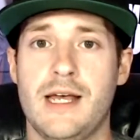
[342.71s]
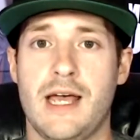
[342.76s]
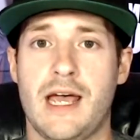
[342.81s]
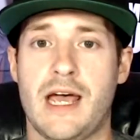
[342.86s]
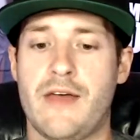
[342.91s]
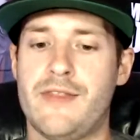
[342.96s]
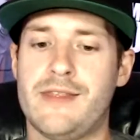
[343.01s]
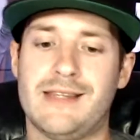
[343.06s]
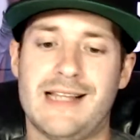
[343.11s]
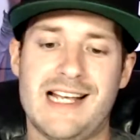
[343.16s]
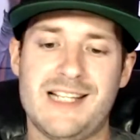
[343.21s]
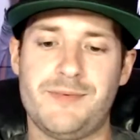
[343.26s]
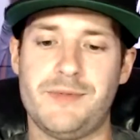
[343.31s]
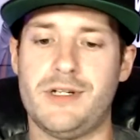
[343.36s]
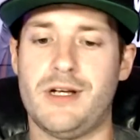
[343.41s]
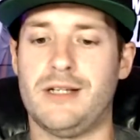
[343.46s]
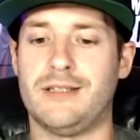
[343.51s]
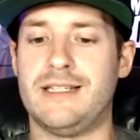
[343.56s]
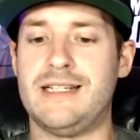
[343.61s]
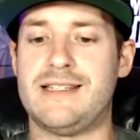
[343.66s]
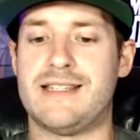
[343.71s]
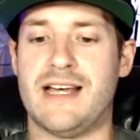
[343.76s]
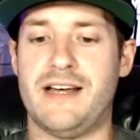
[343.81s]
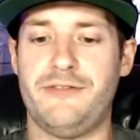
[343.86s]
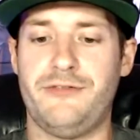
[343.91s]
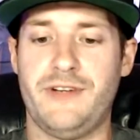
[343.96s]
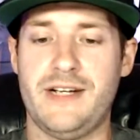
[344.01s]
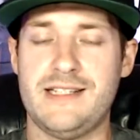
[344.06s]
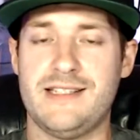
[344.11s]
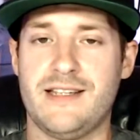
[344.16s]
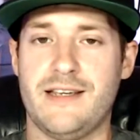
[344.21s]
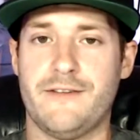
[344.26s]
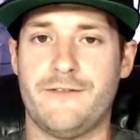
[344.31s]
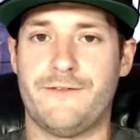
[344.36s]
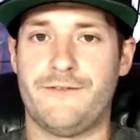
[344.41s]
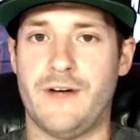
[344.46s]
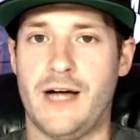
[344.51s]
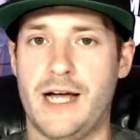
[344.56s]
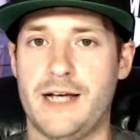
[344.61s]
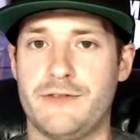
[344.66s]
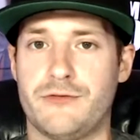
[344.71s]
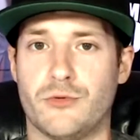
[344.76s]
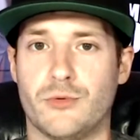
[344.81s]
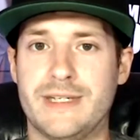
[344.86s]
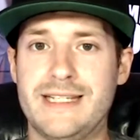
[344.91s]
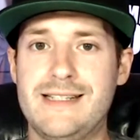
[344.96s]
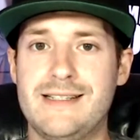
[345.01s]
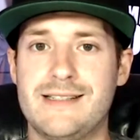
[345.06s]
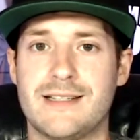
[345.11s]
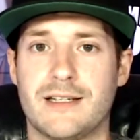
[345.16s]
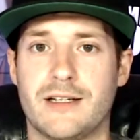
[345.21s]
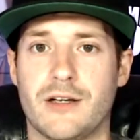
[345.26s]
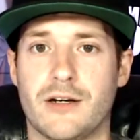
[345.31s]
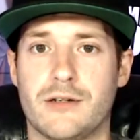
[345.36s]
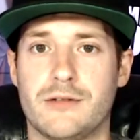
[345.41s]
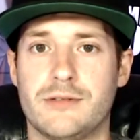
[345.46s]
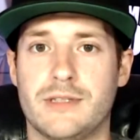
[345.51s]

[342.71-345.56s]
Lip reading: And then last but not least, that fight's like 5 weeks ago.